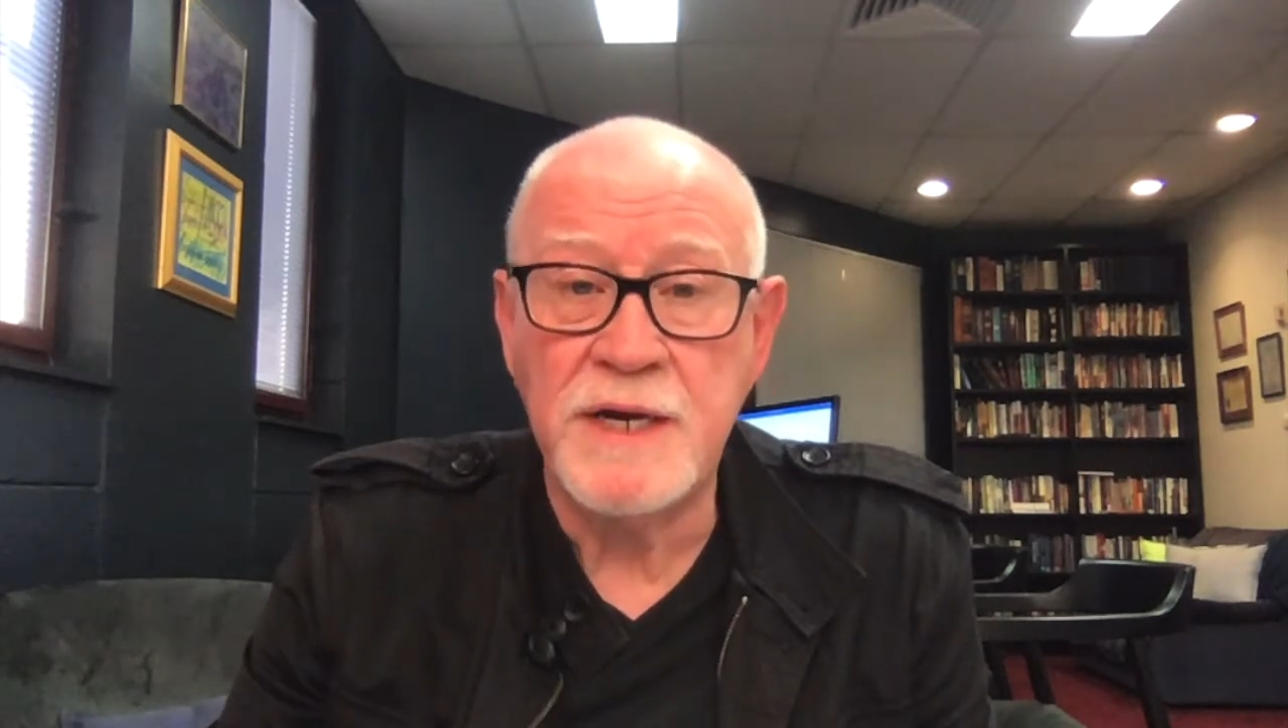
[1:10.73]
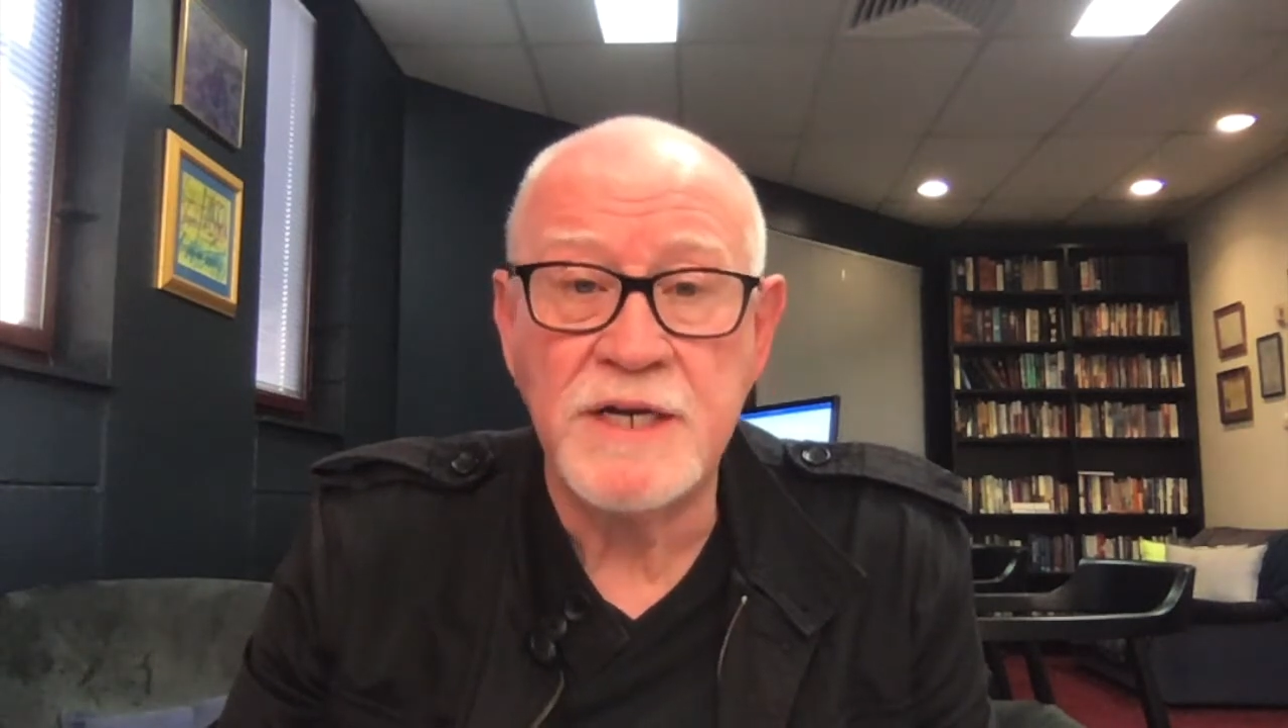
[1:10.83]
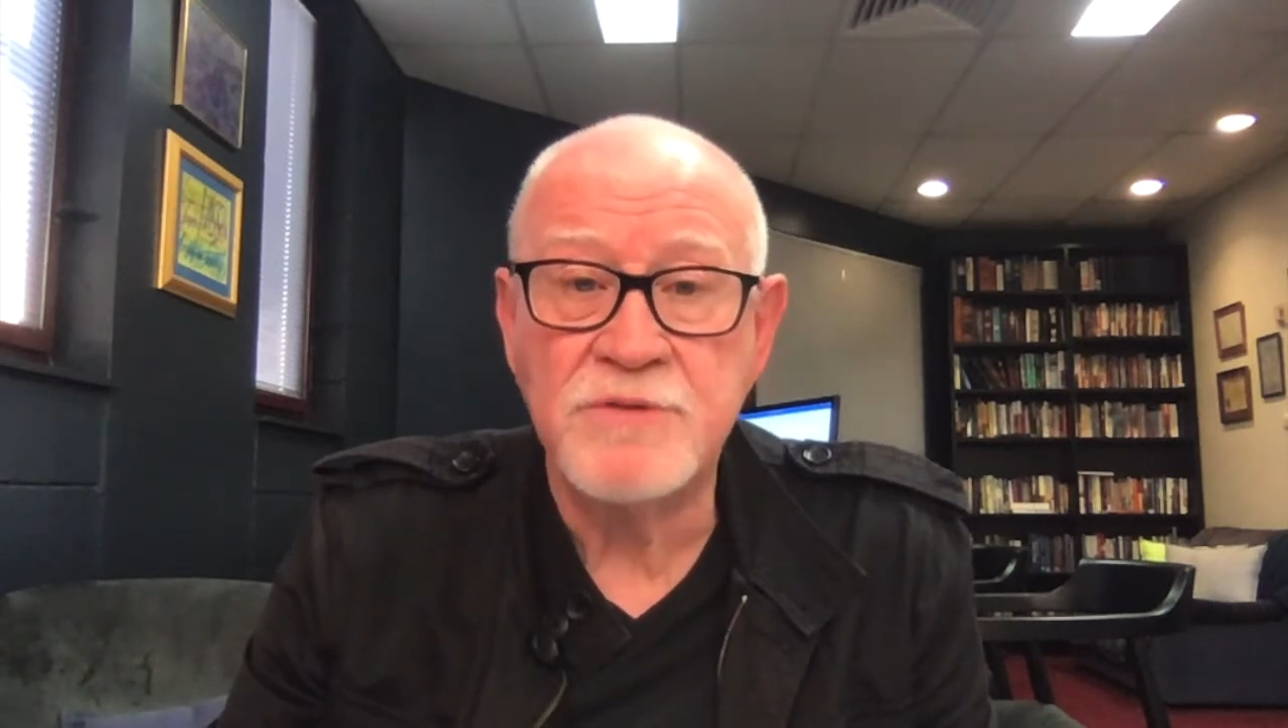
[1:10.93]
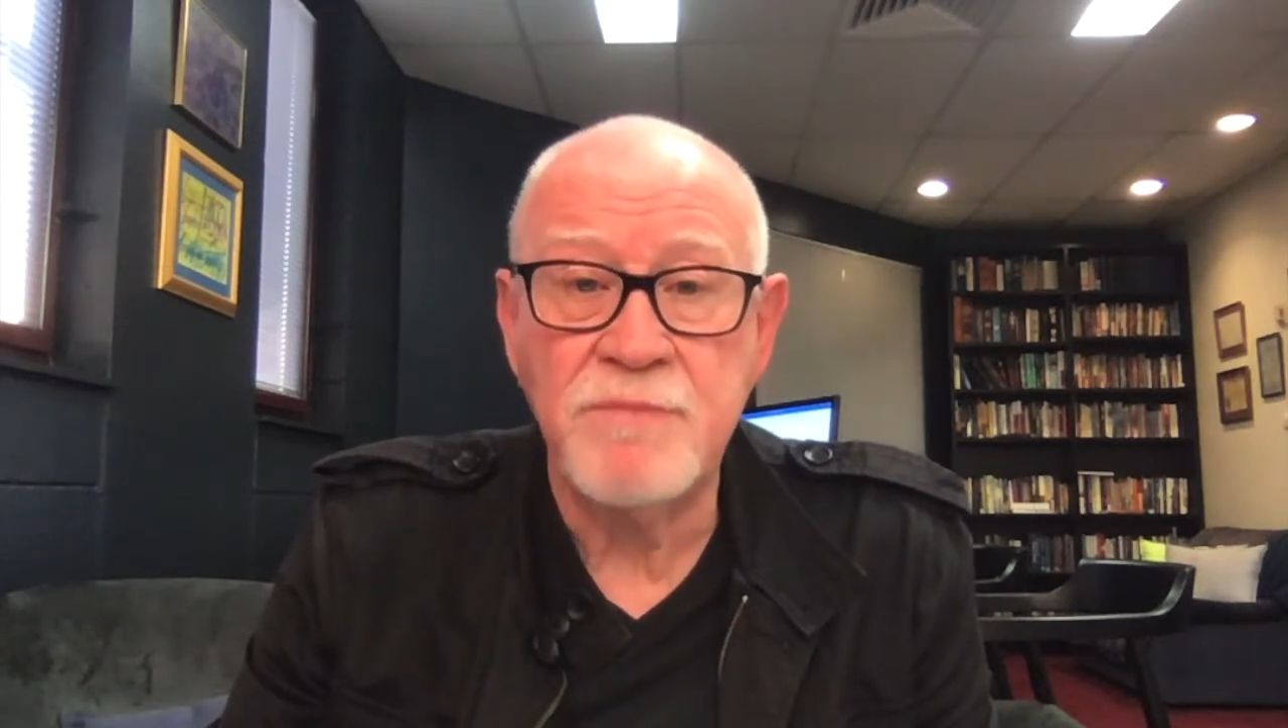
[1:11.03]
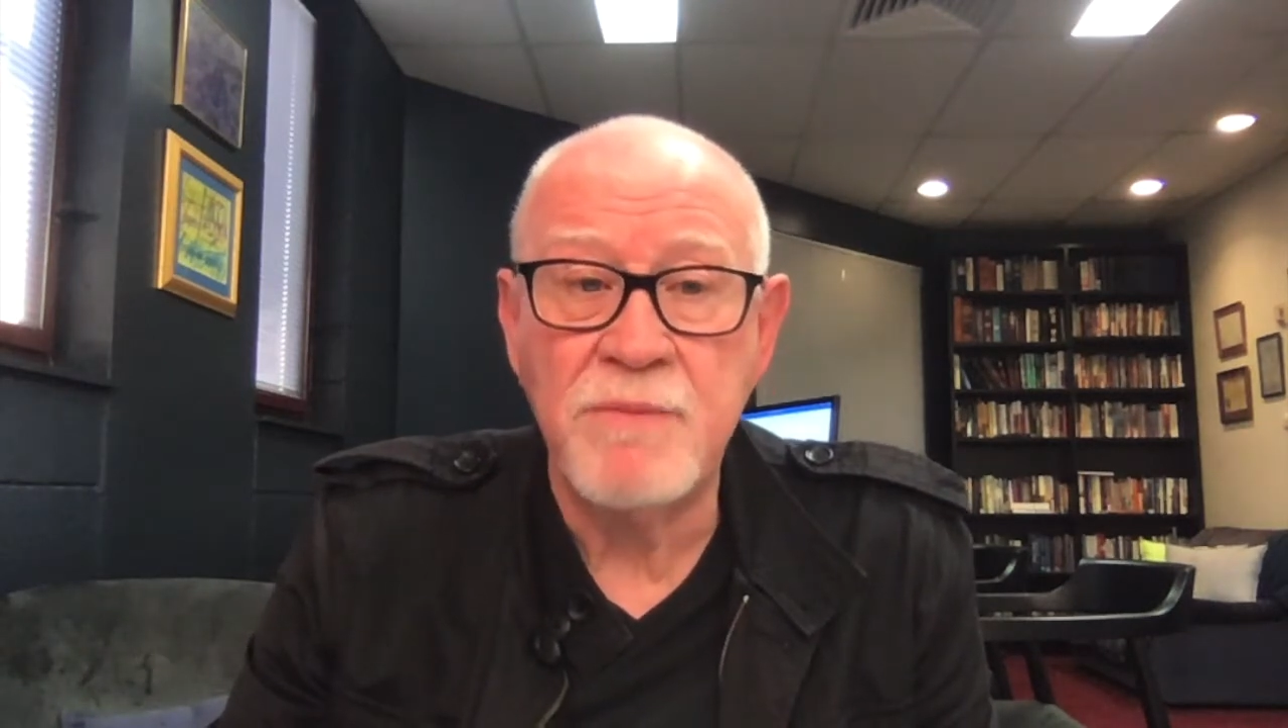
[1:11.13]
It
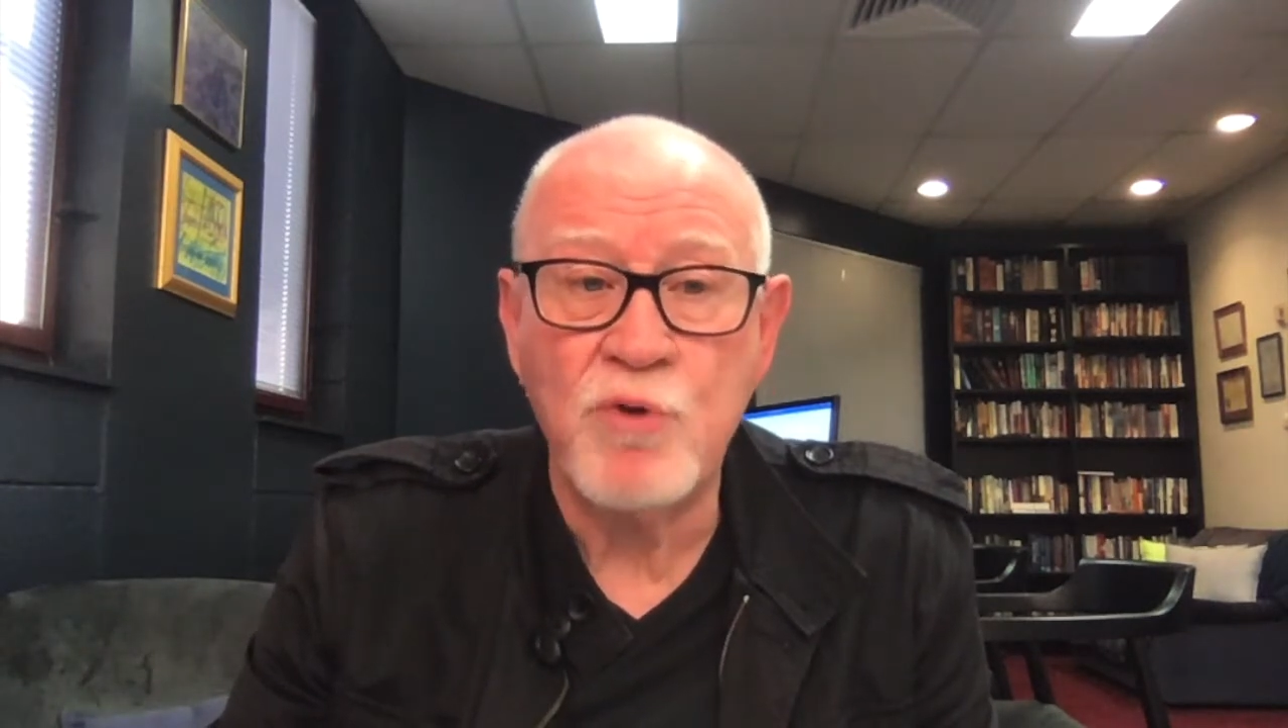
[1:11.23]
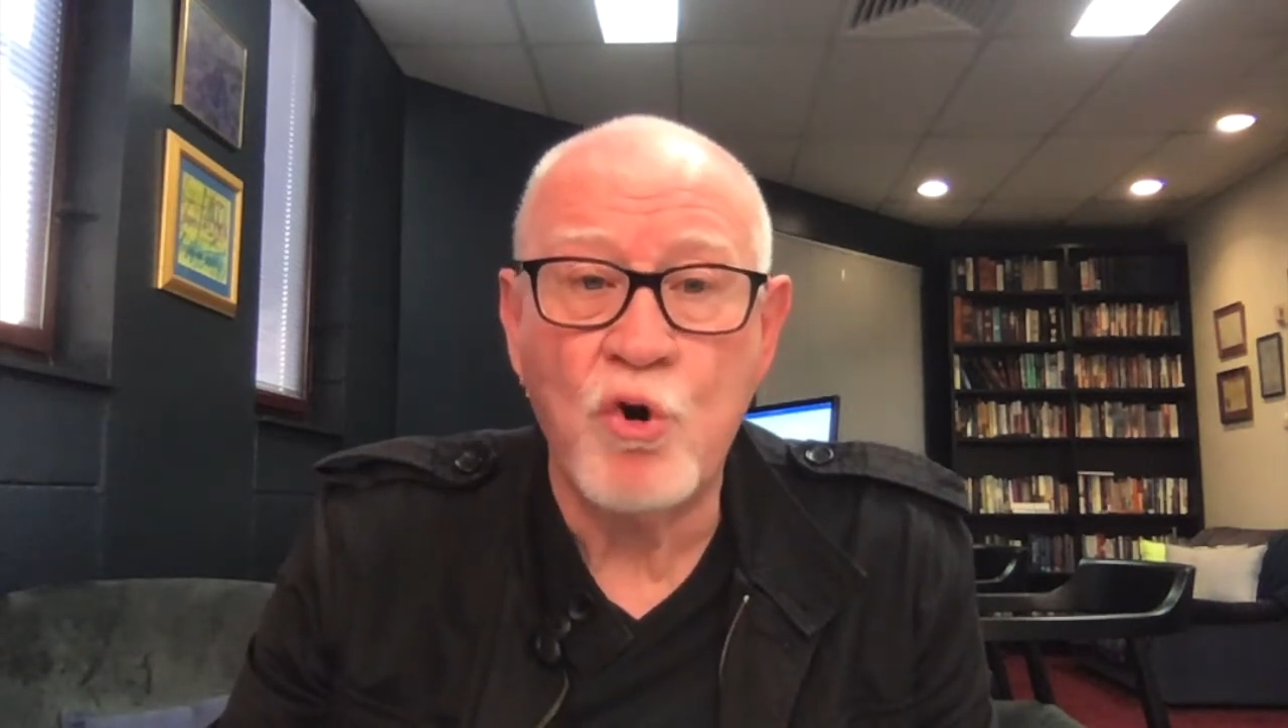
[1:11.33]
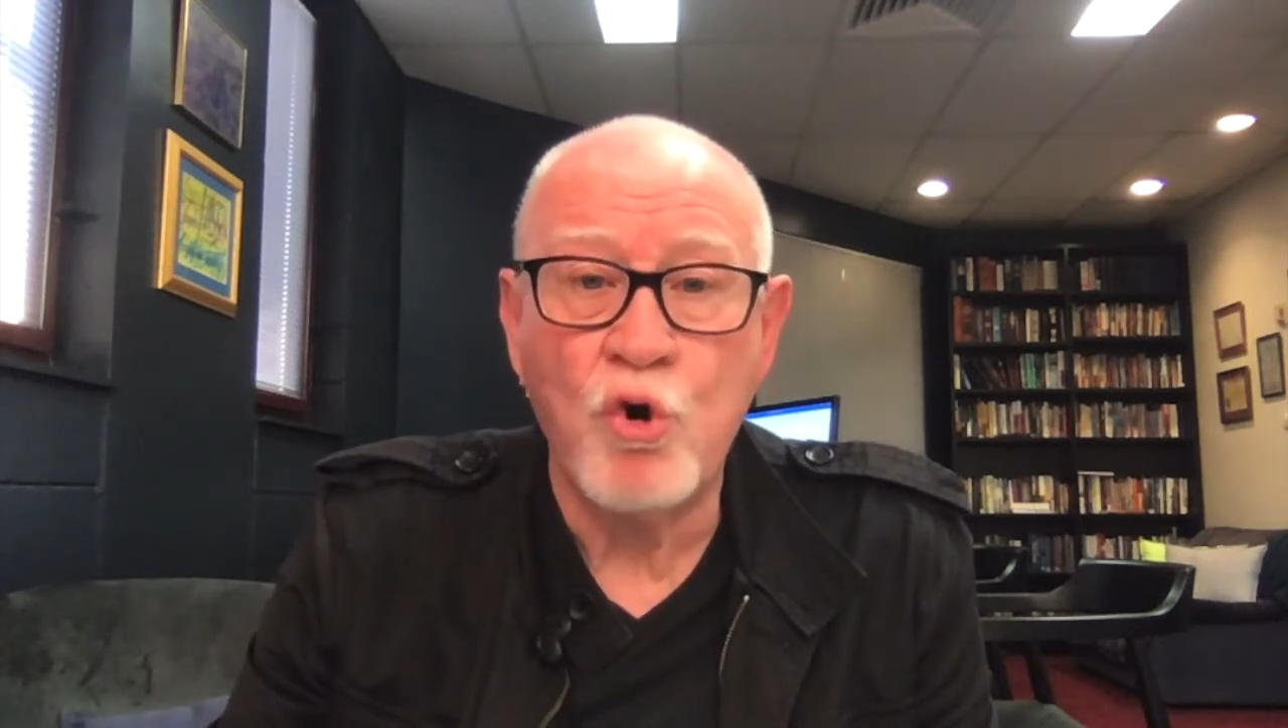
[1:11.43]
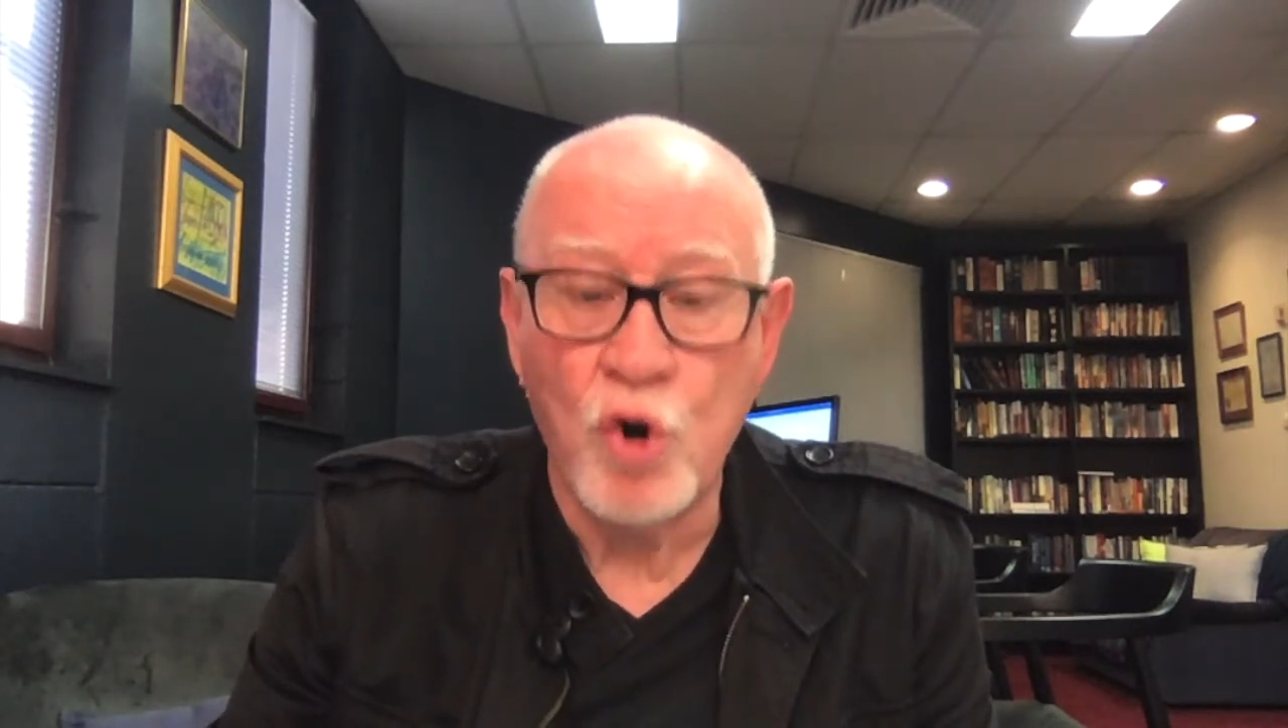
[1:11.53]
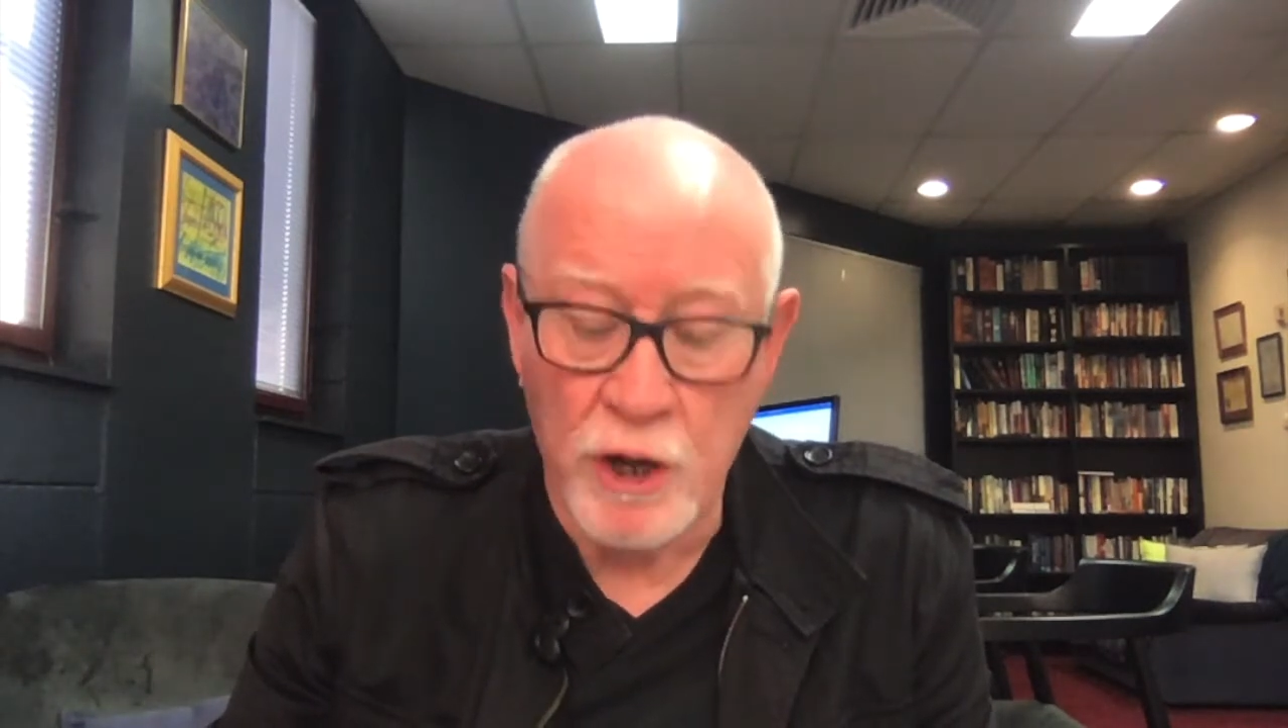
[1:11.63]
doesn't mean we're
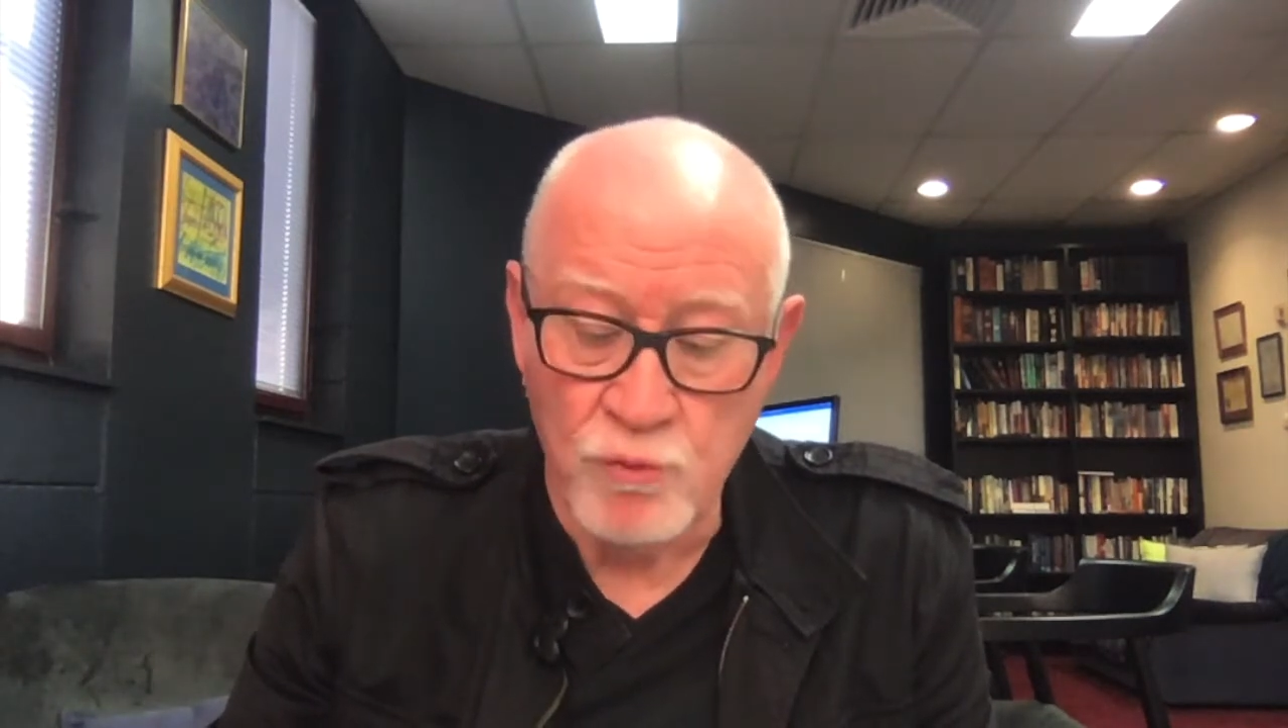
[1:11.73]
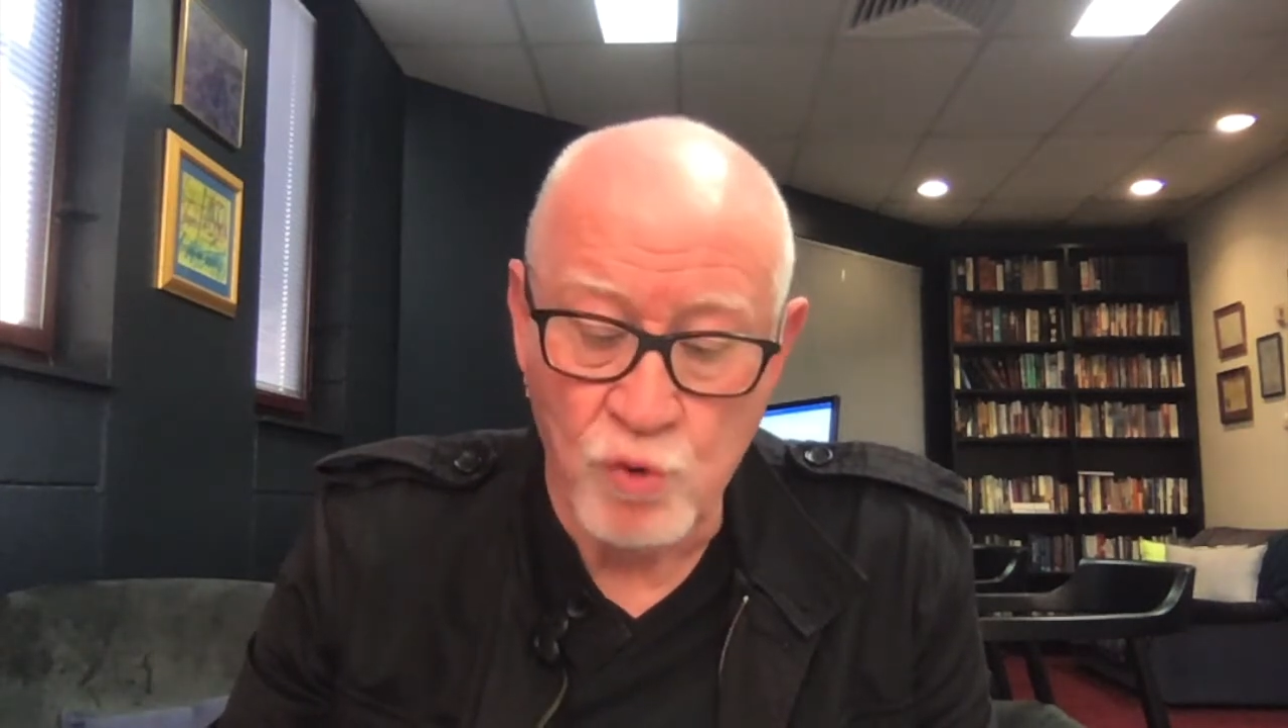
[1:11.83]
all like